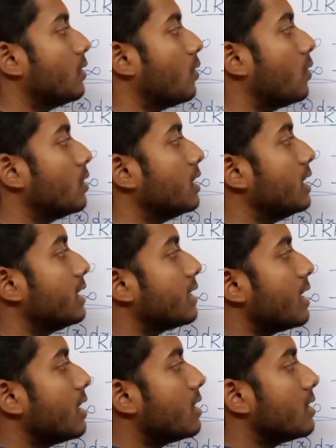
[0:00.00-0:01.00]
only
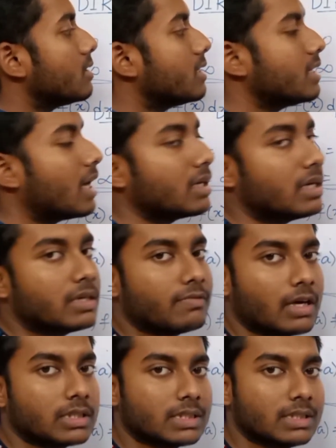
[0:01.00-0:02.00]
the Dirac delta
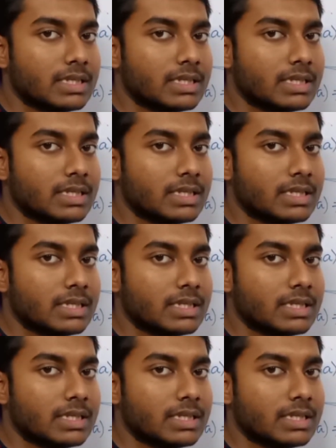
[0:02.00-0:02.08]
function.